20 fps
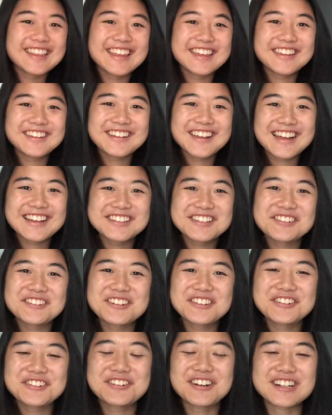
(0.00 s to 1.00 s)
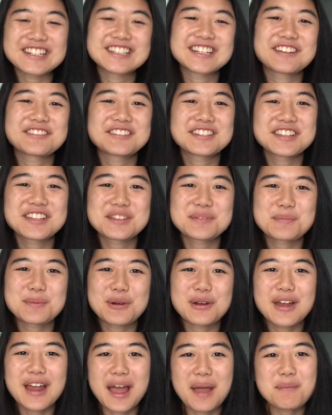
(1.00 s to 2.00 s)
Thank you guys so much for watching up to this
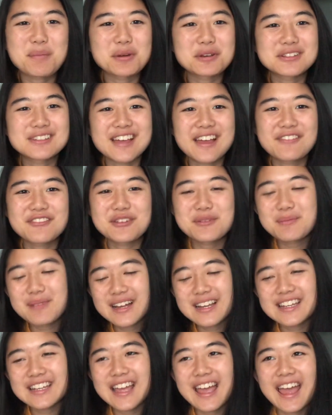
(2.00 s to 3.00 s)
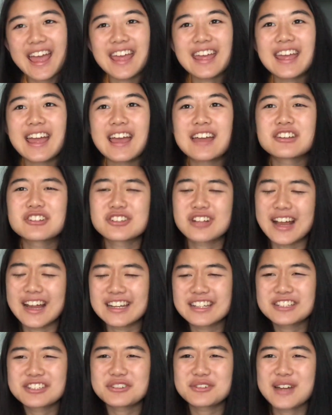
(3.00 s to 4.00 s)
point. I post every Monday try
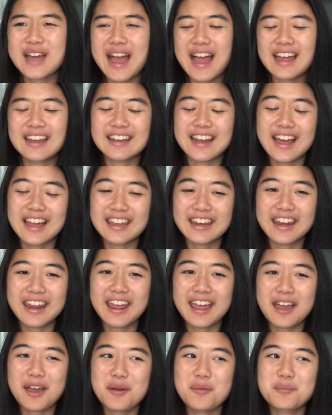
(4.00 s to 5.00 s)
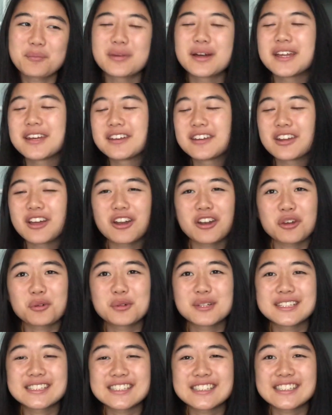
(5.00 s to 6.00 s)
to do it at 9 a.m., but not
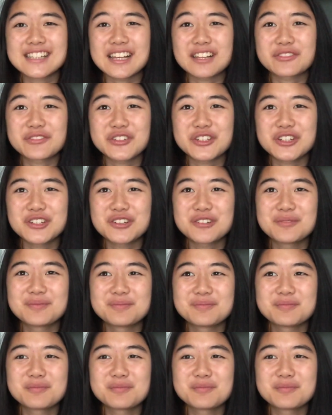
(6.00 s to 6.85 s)
always successful.